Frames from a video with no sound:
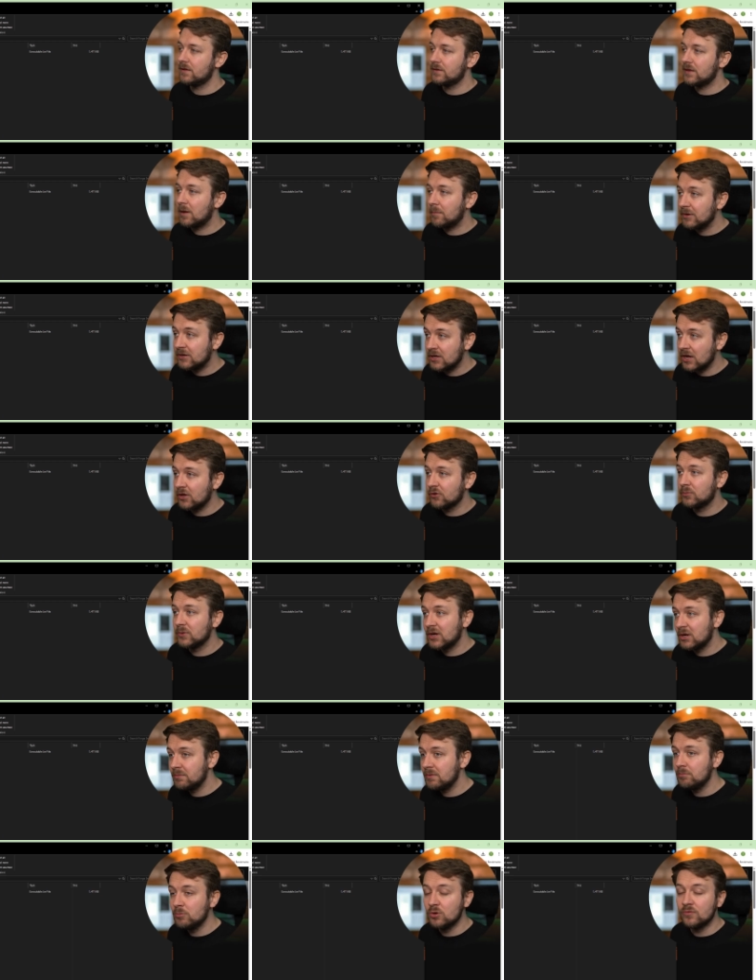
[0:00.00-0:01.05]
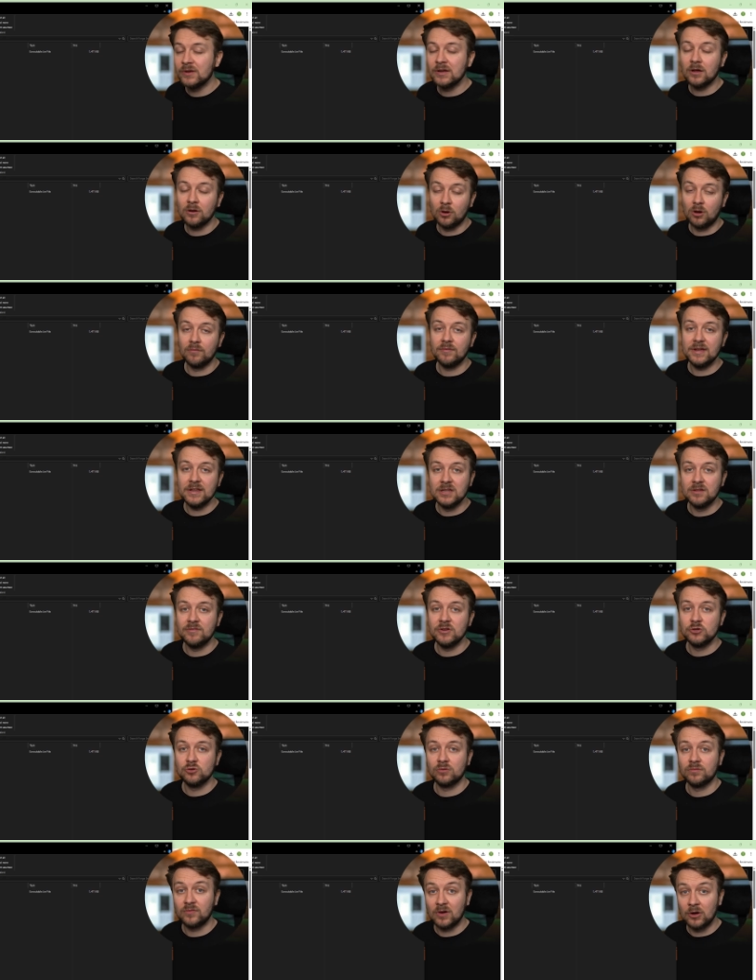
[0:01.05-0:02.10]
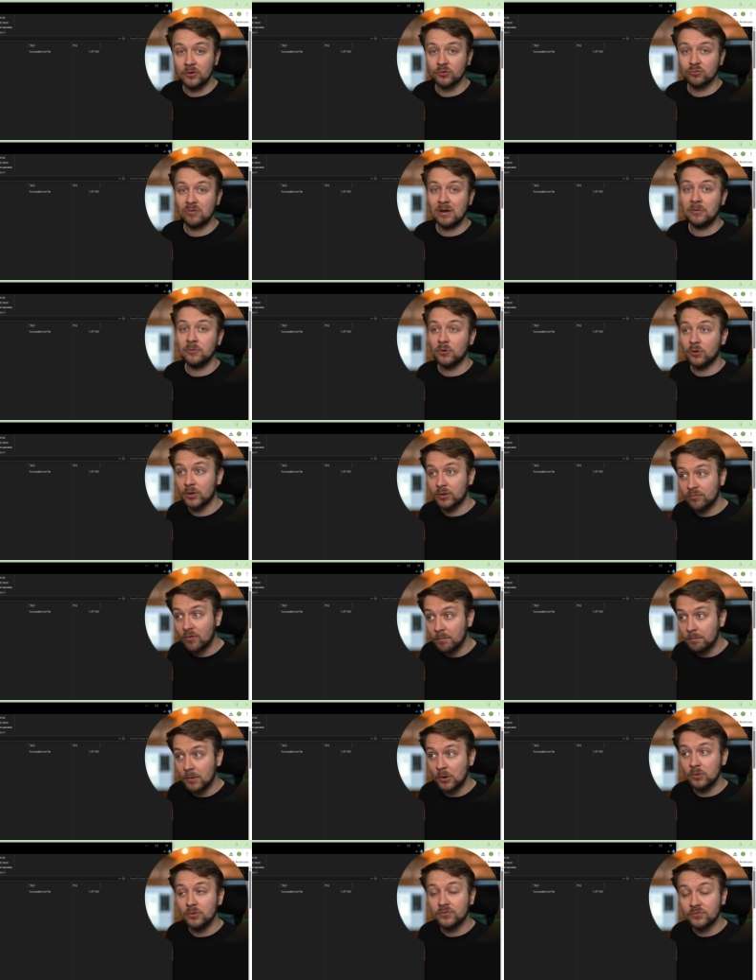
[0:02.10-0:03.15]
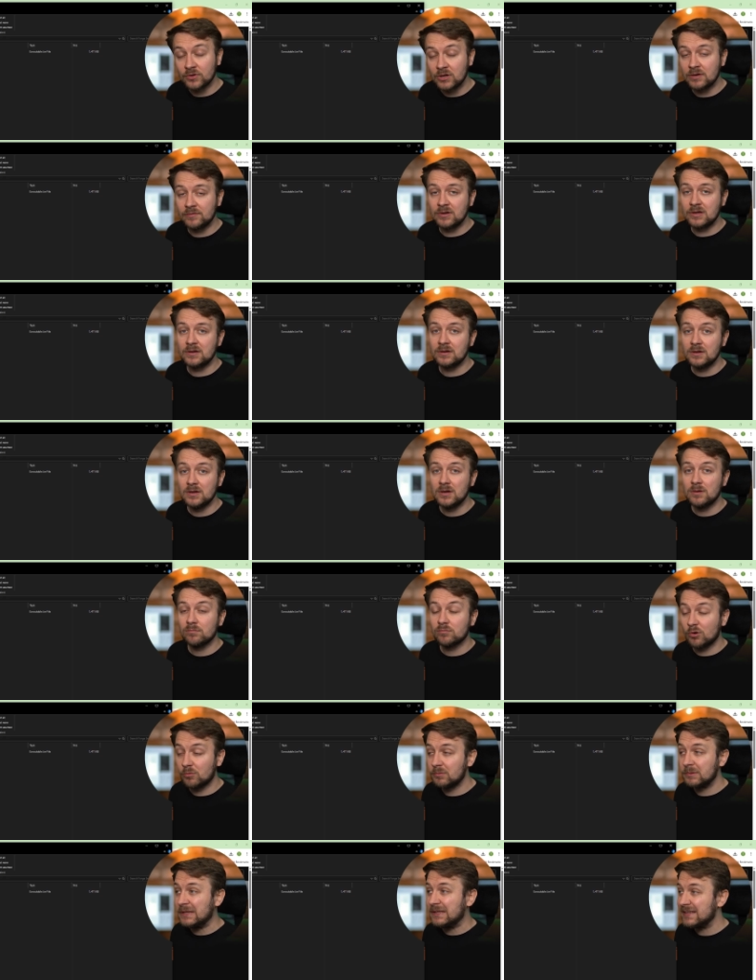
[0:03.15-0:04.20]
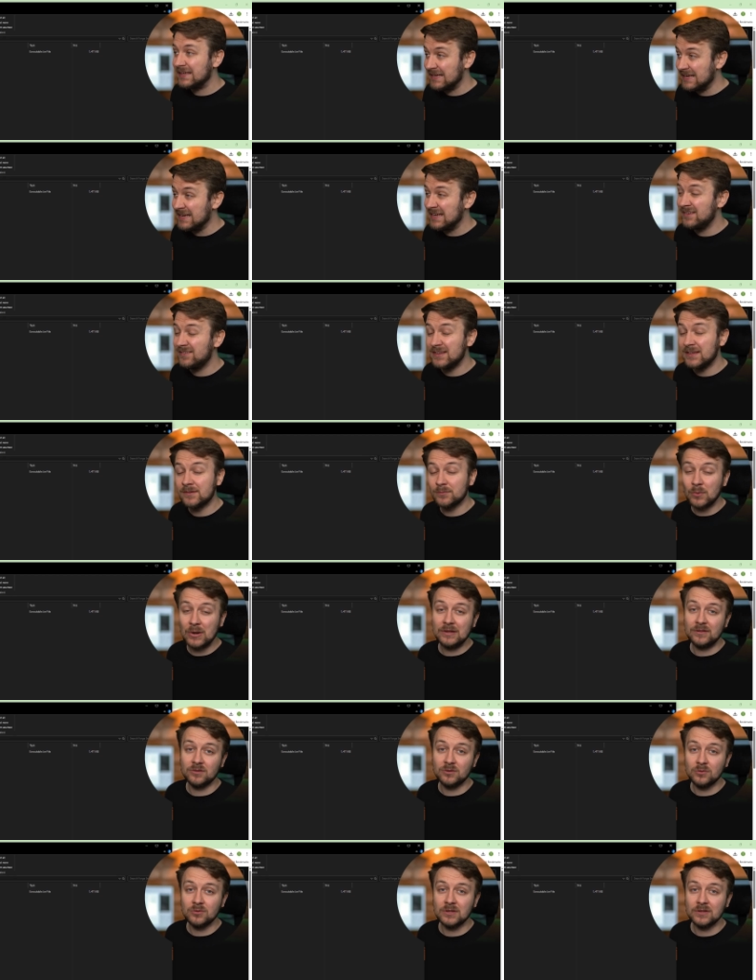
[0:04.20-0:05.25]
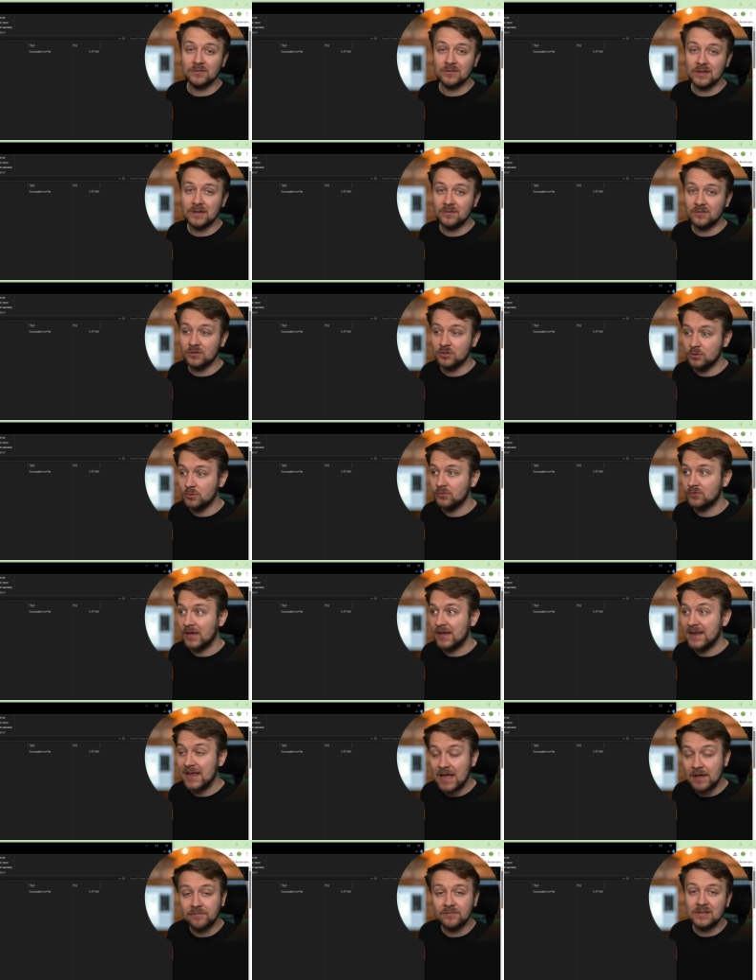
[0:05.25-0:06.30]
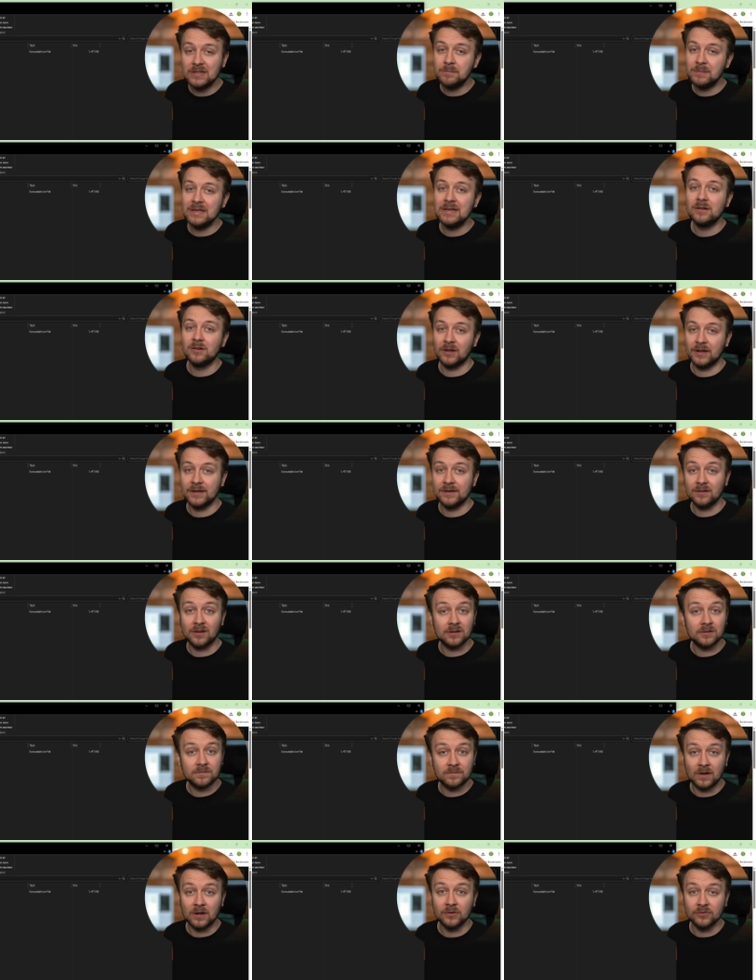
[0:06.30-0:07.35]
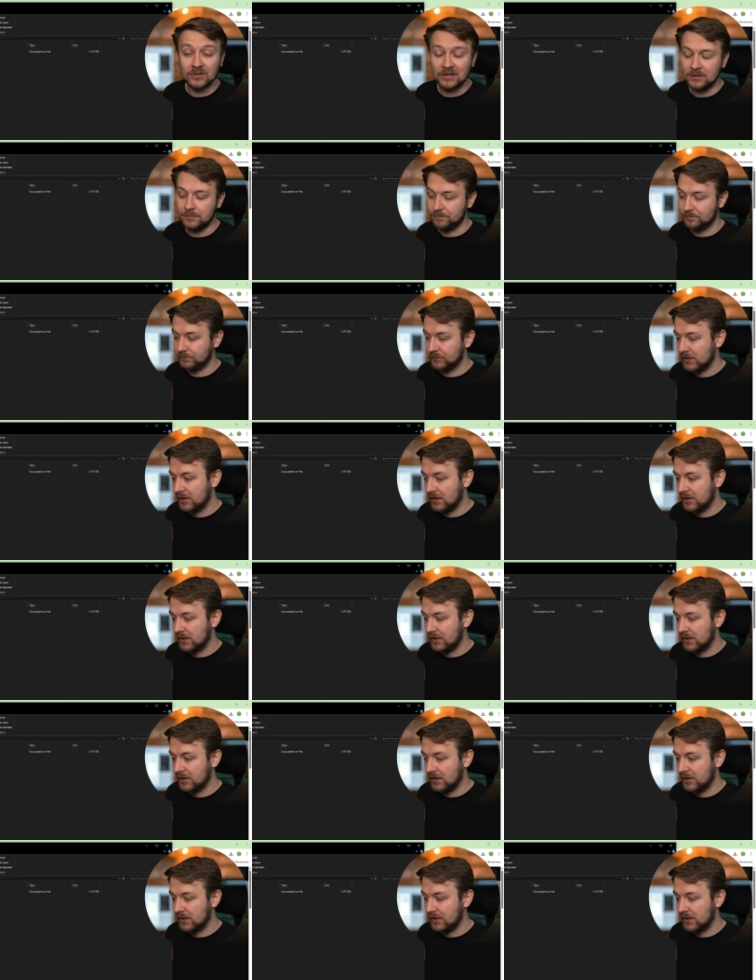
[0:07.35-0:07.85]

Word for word: Now, because we're going to be moving a lot of individual files around on a remote server, Probably the easiest way to do this is to use an FTP client like FileZilla.